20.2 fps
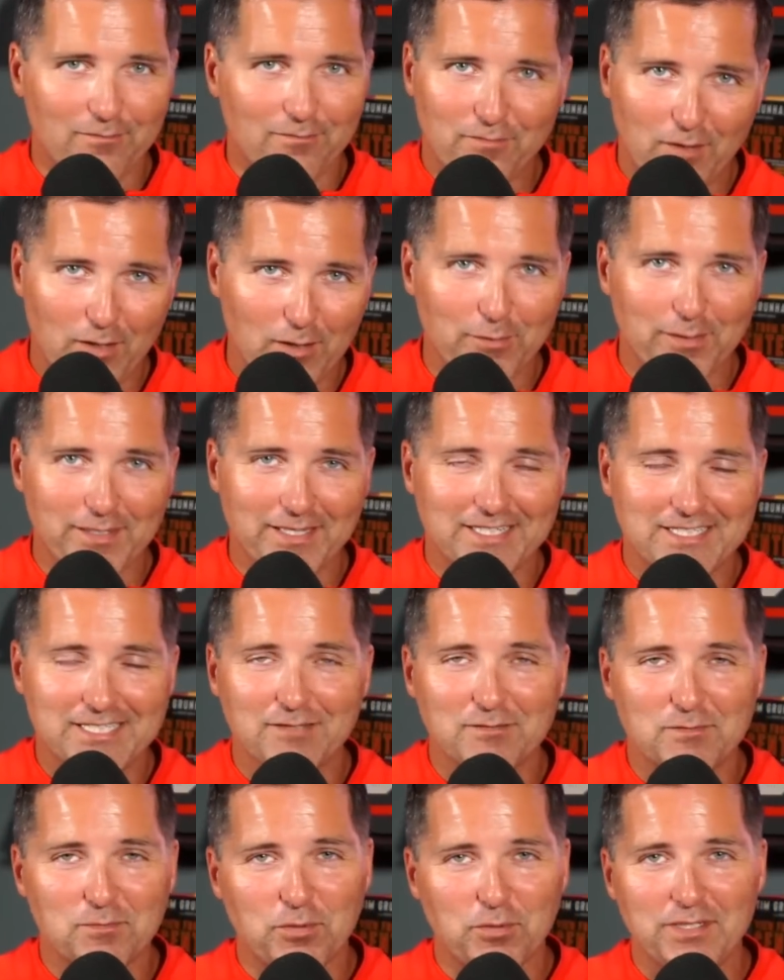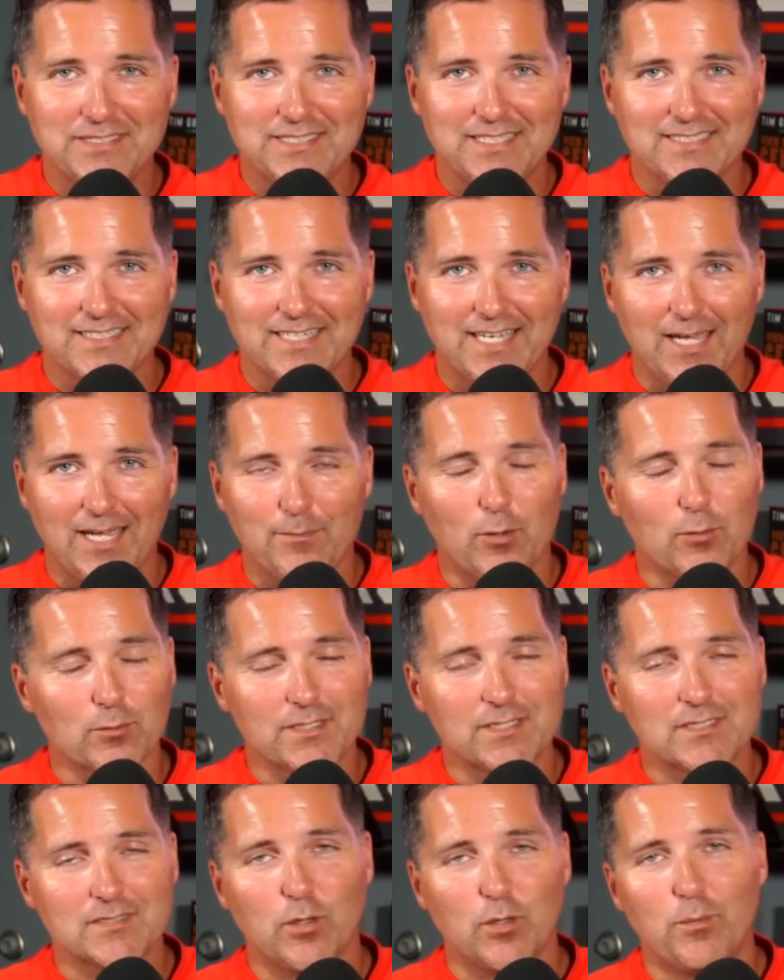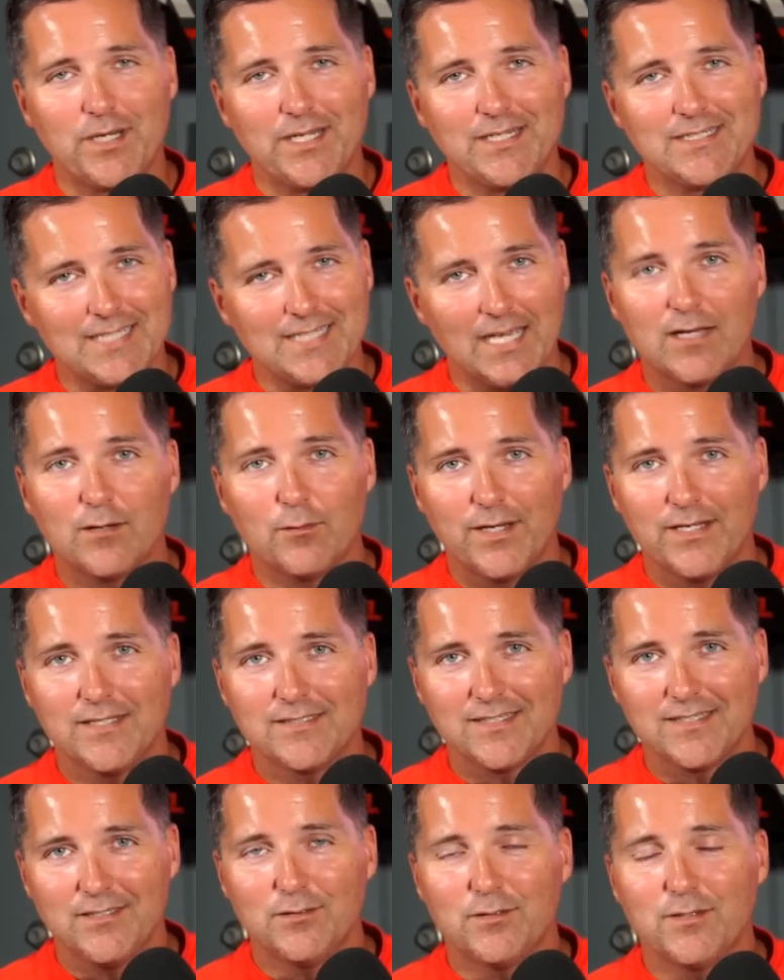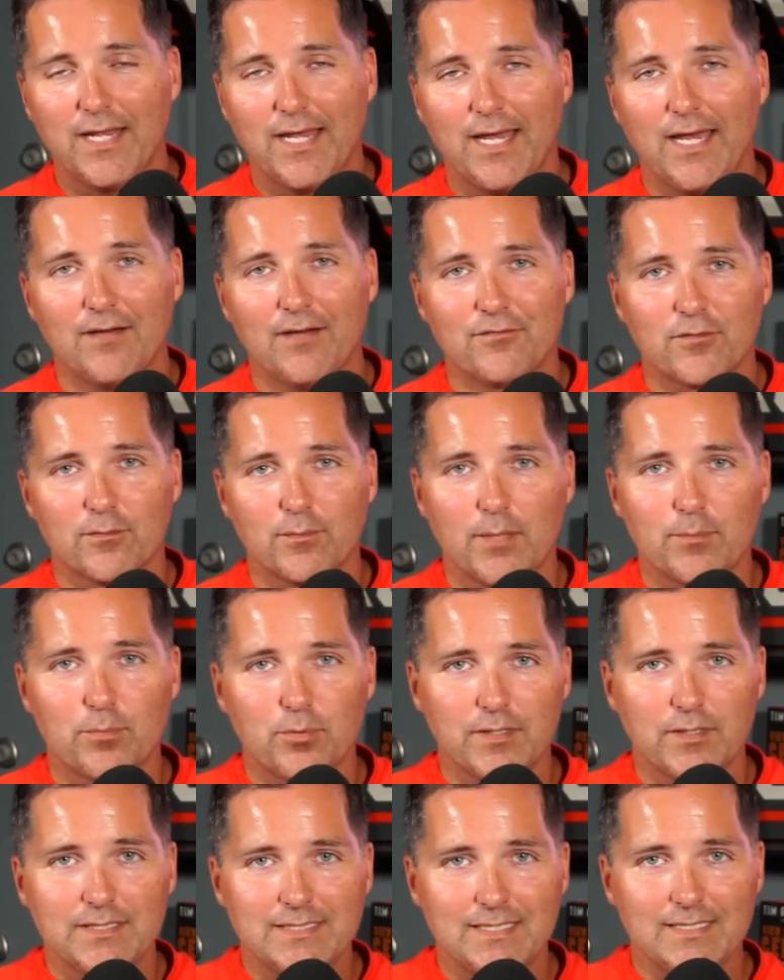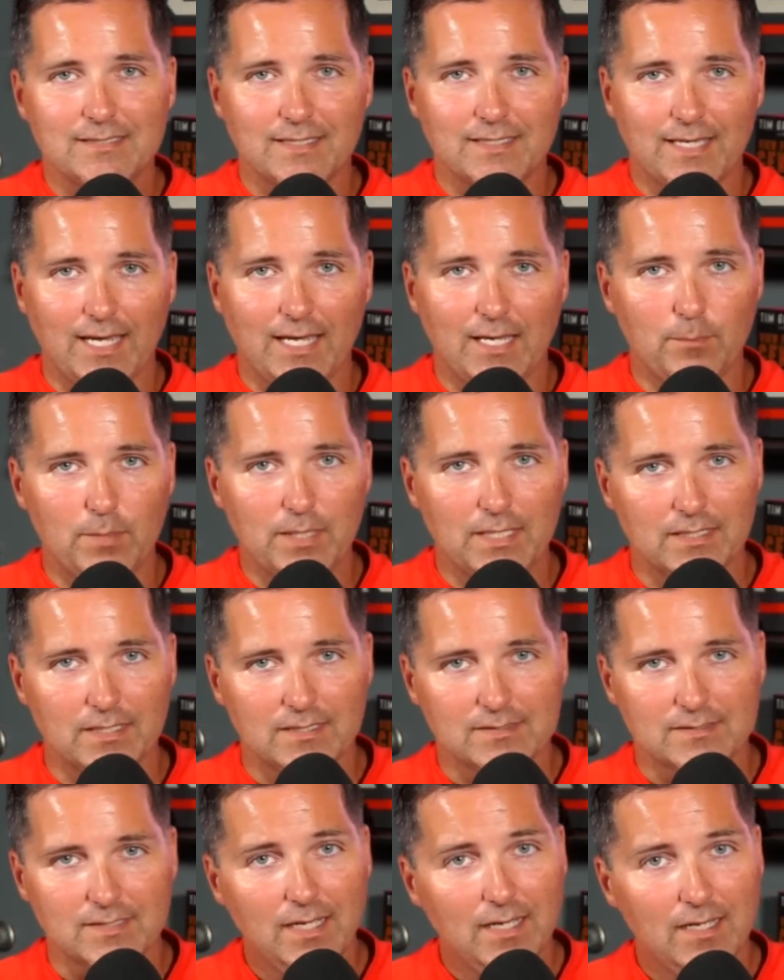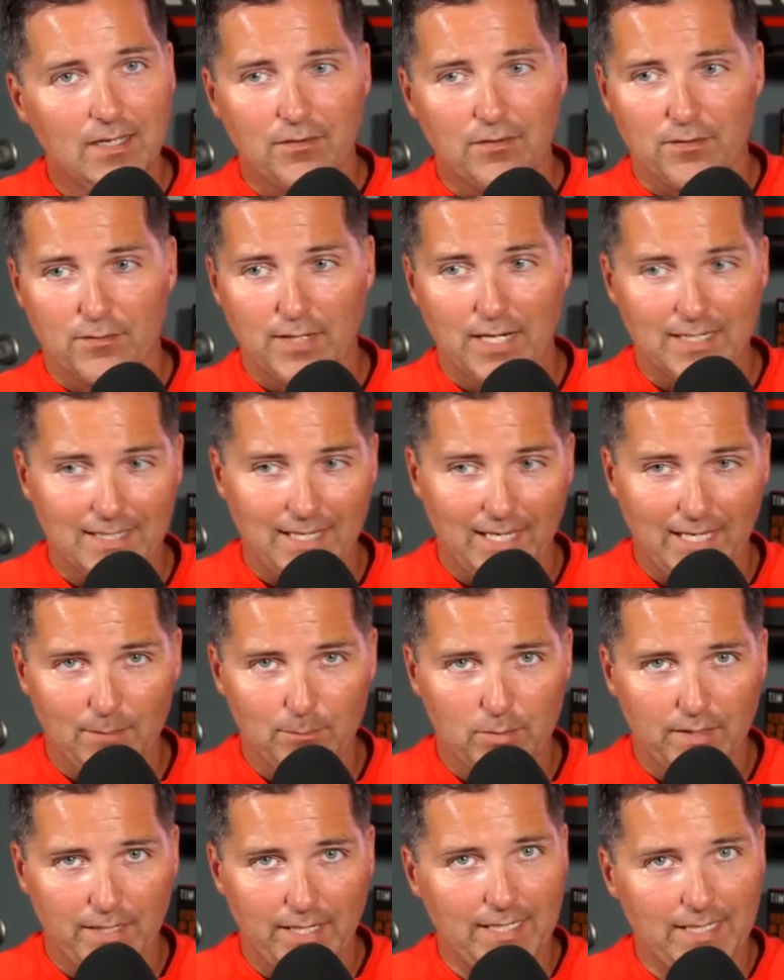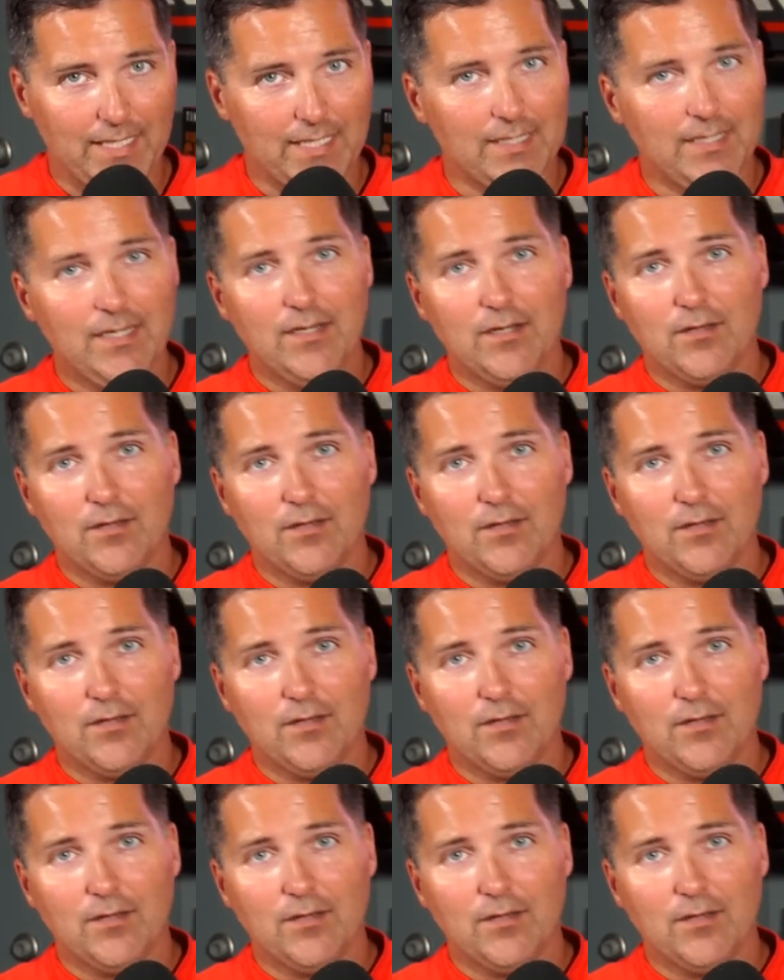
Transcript: following the Chiefs preseason game, only so many takeaways that you can have from a preseason game because they're not game planning.